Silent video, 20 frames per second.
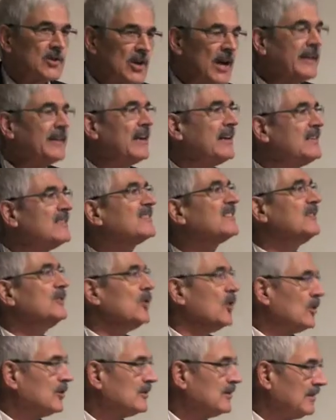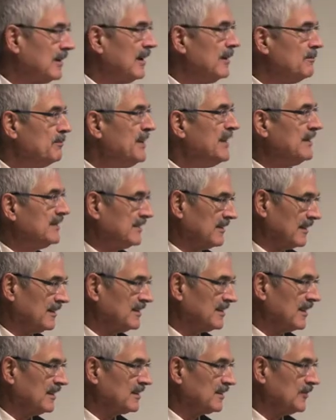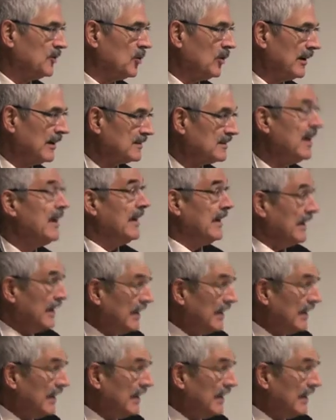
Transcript: China is not a big success for us.